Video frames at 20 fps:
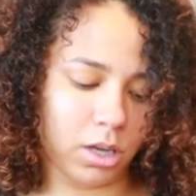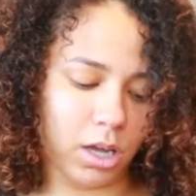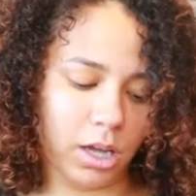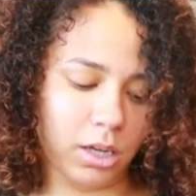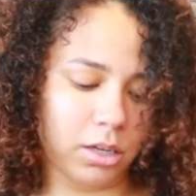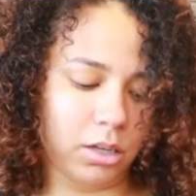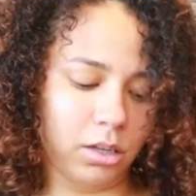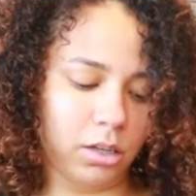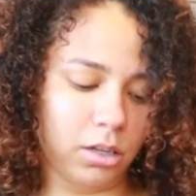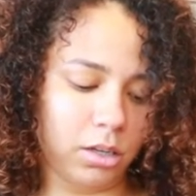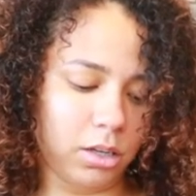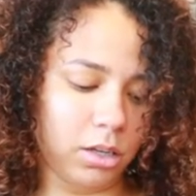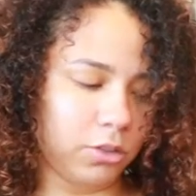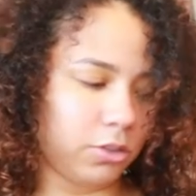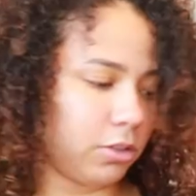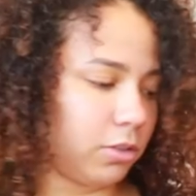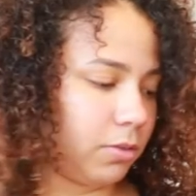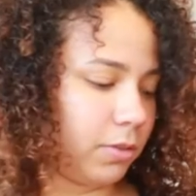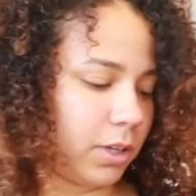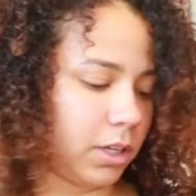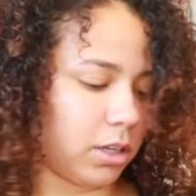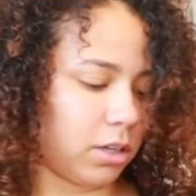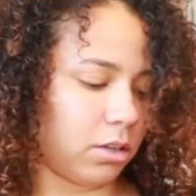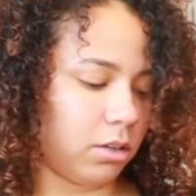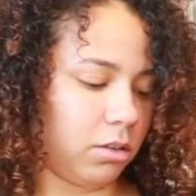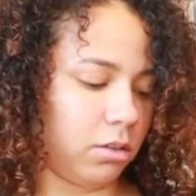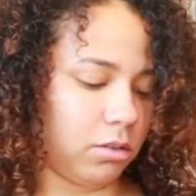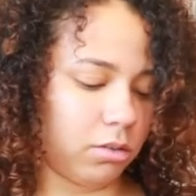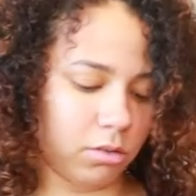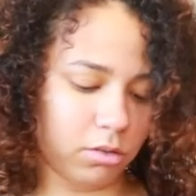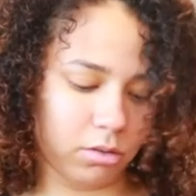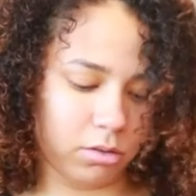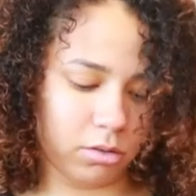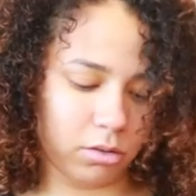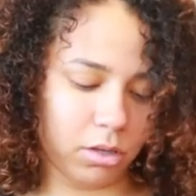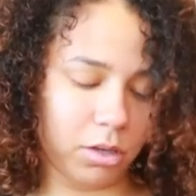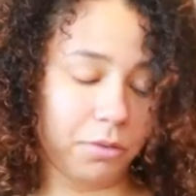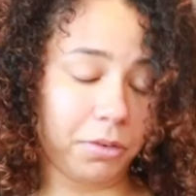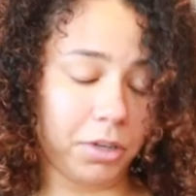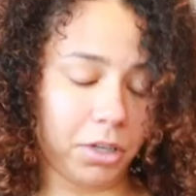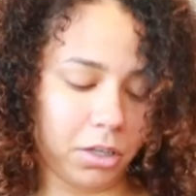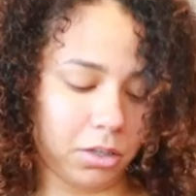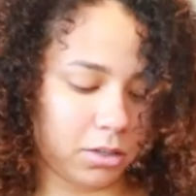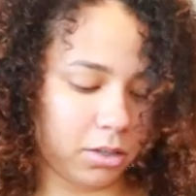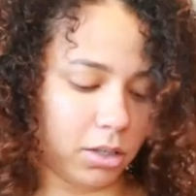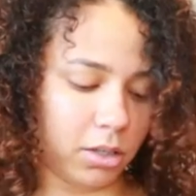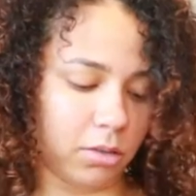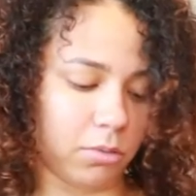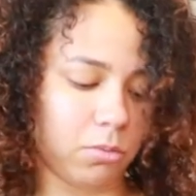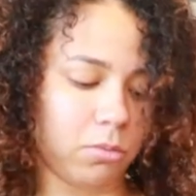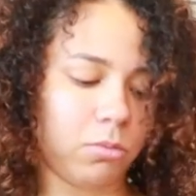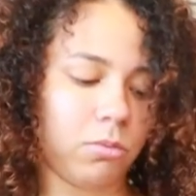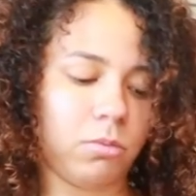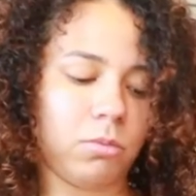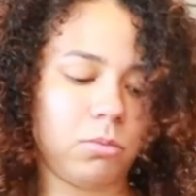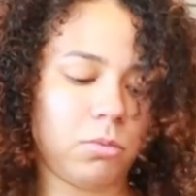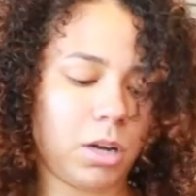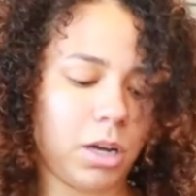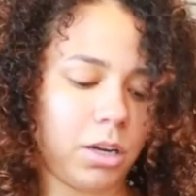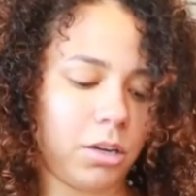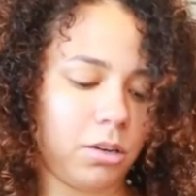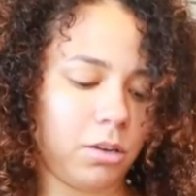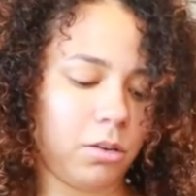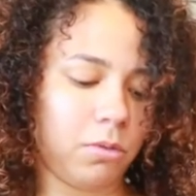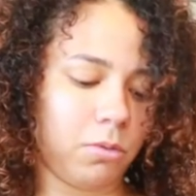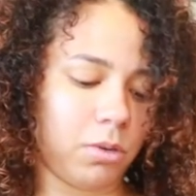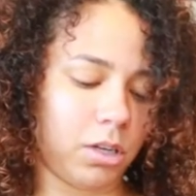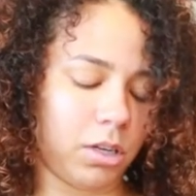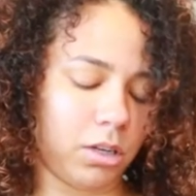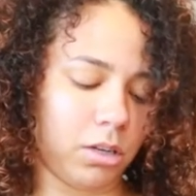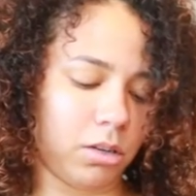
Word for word: I can connect just fine. Everything is up. Why are you doing